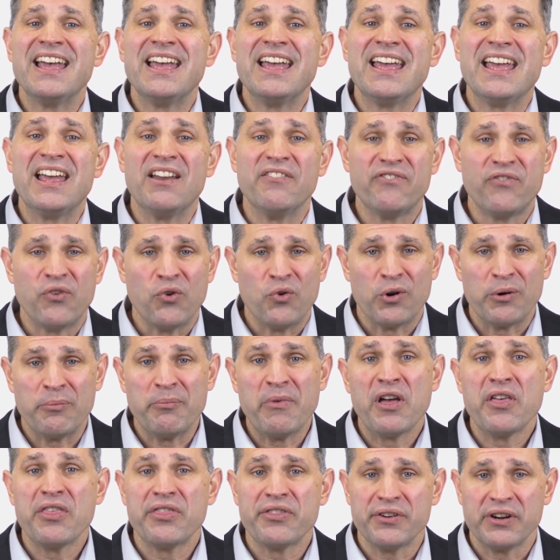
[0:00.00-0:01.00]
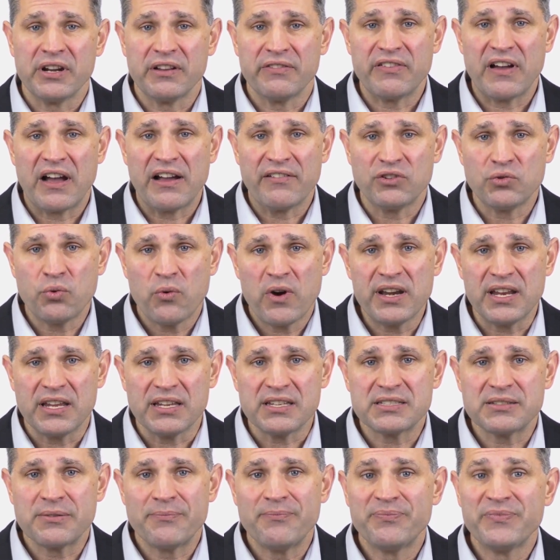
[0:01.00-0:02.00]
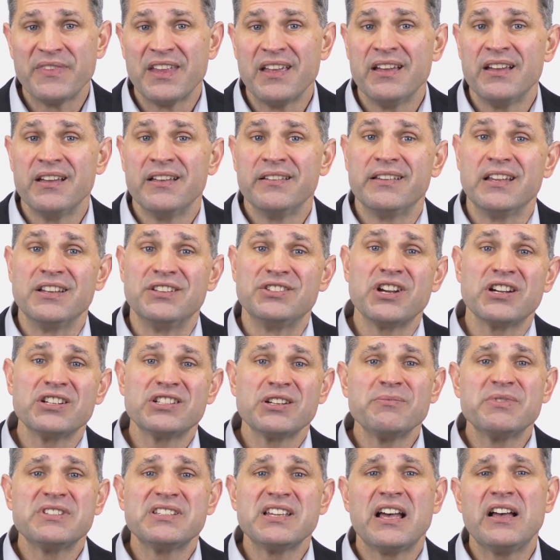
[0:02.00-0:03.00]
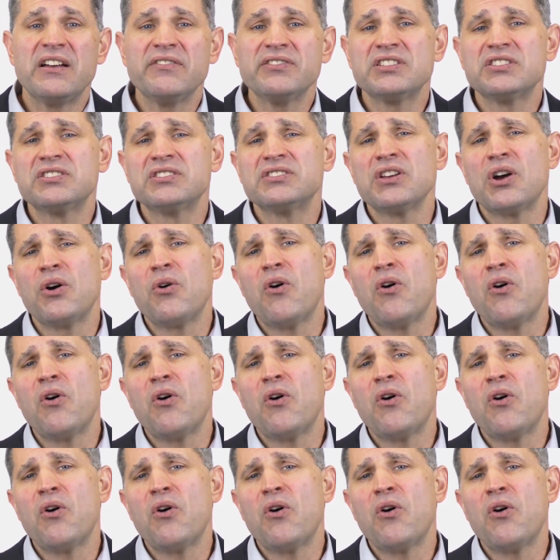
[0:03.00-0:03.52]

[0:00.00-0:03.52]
and Form 3520s. They judge themselves so